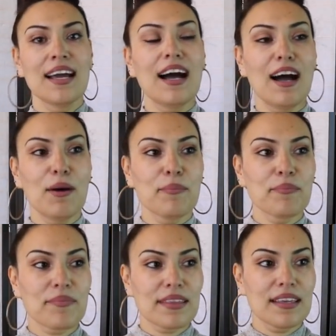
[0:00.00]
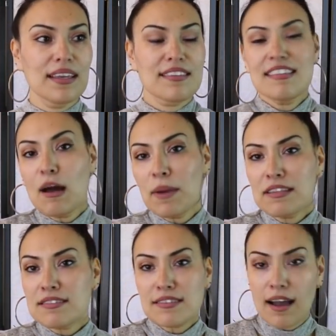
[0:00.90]
Um, it's not my
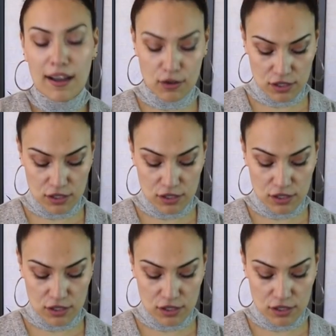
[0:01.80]
style."